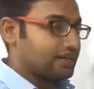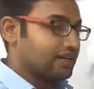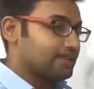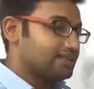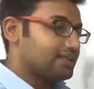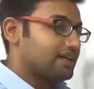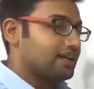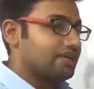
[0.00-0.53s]

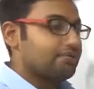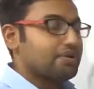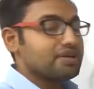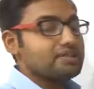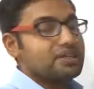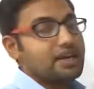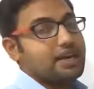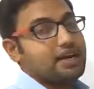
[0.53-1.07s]
rational
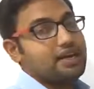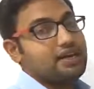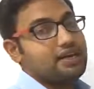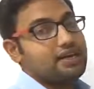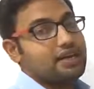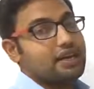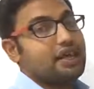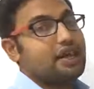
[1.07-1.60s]
numbers
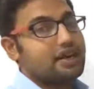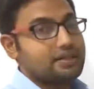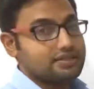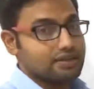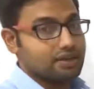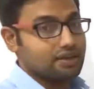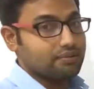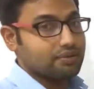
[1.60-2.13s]
and
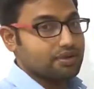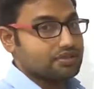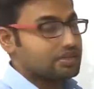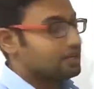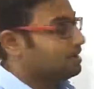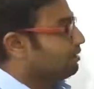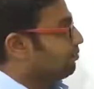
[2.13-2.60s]
irrational numbers,